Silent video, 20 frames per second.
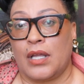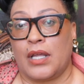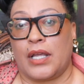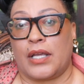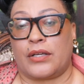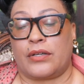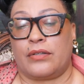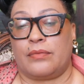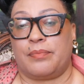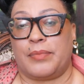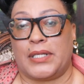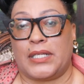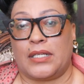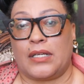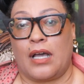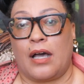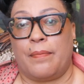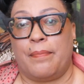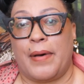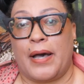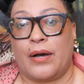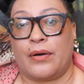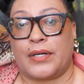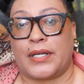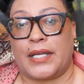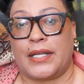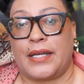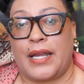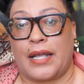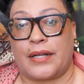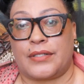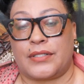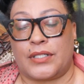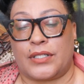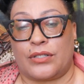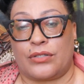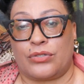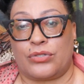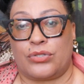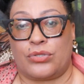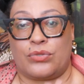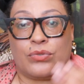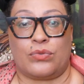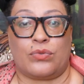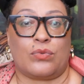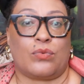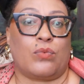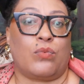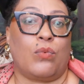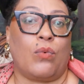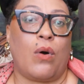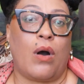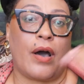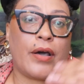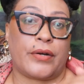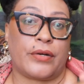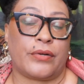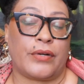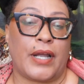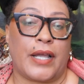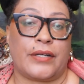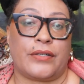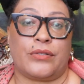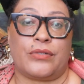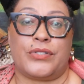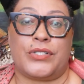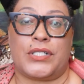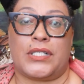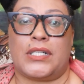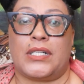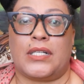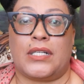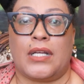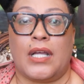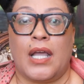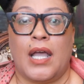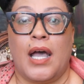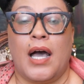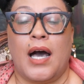It could be about connecting to water energy,